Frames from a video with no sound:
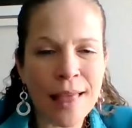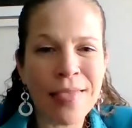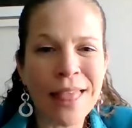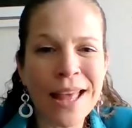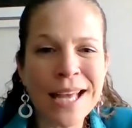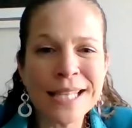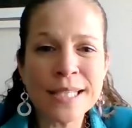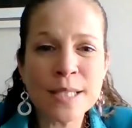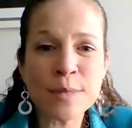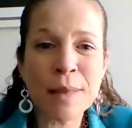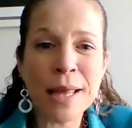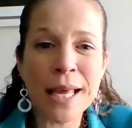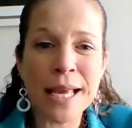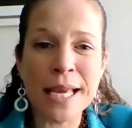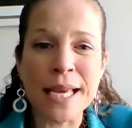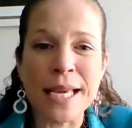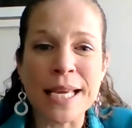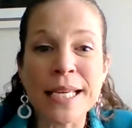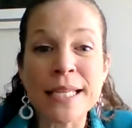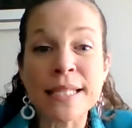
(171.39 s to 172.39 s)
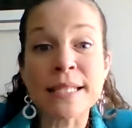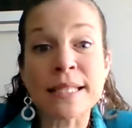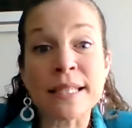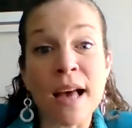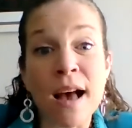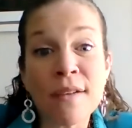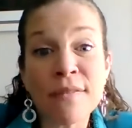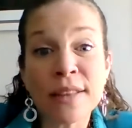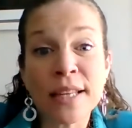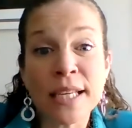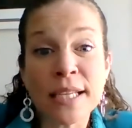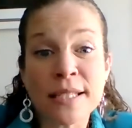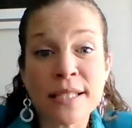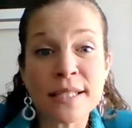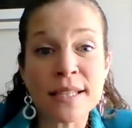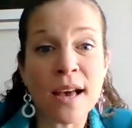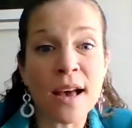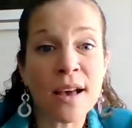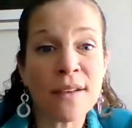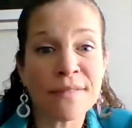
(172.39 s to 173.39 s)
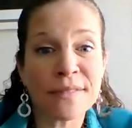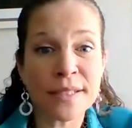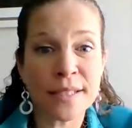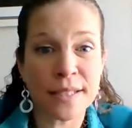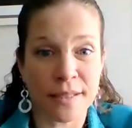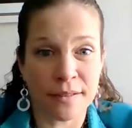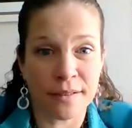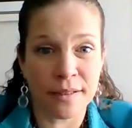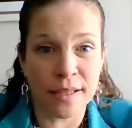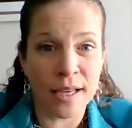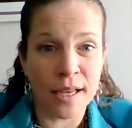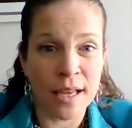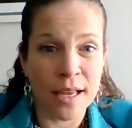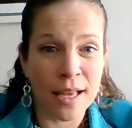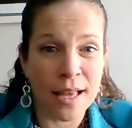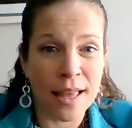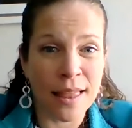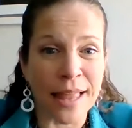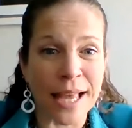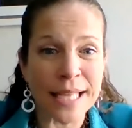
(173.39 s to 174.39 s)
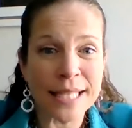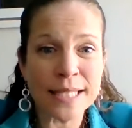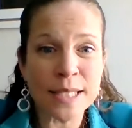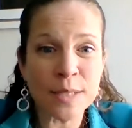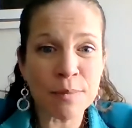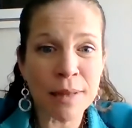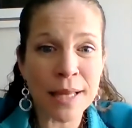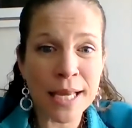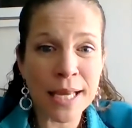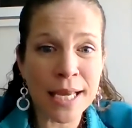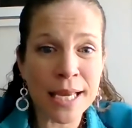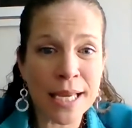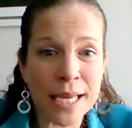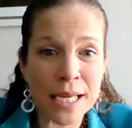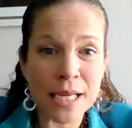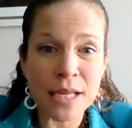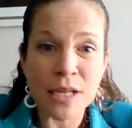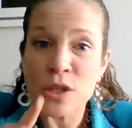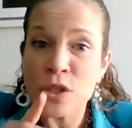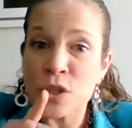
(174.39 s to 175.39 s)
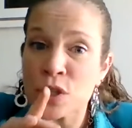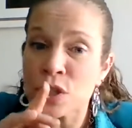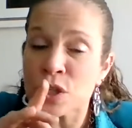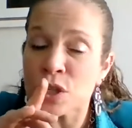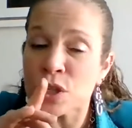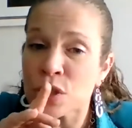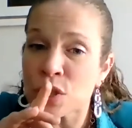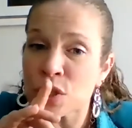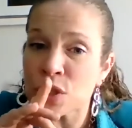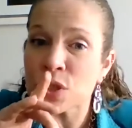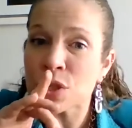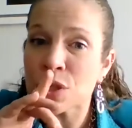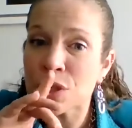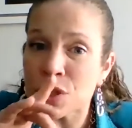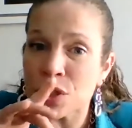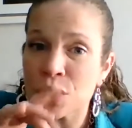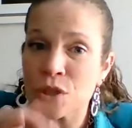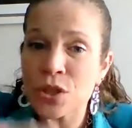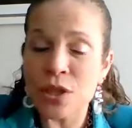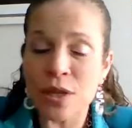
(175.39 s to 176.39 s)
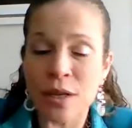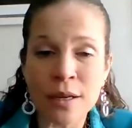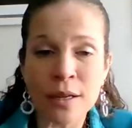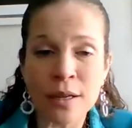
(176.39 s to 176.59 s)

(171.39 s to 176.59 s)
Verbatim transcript: Let's play softly soft. Let's play shh shh shh.